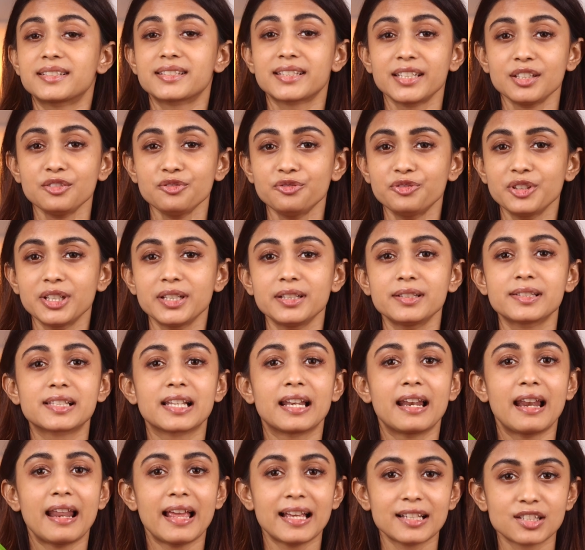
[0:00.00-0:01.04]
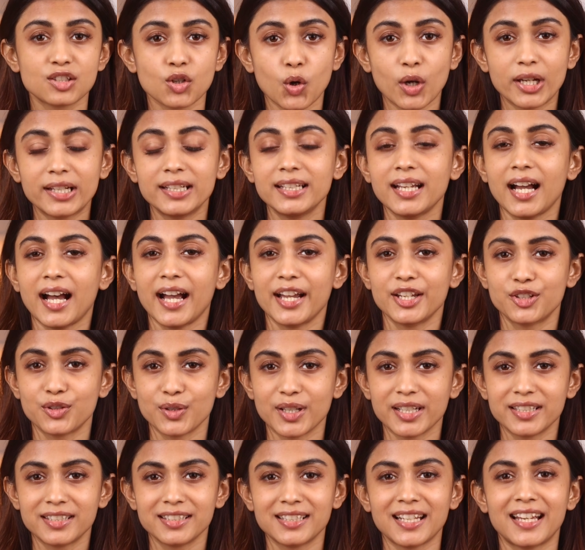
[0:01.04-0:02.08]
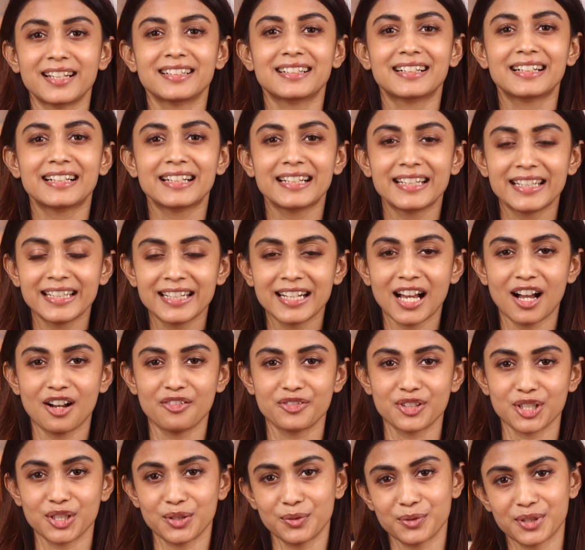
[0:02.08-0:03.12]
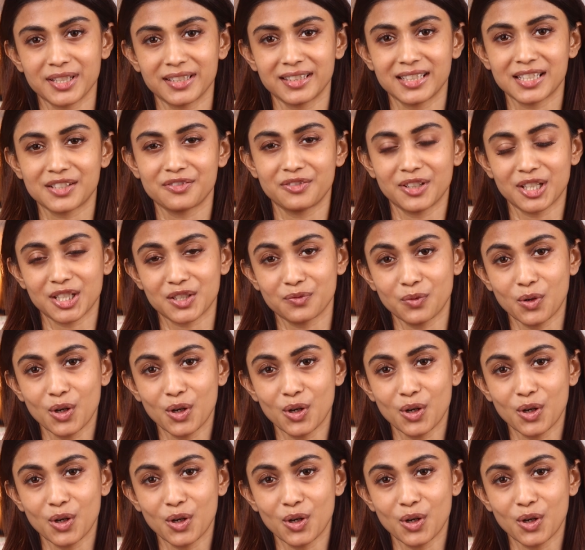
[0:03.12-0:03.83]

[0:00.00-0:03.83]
skin feels less oily, hydrated and clean after using this face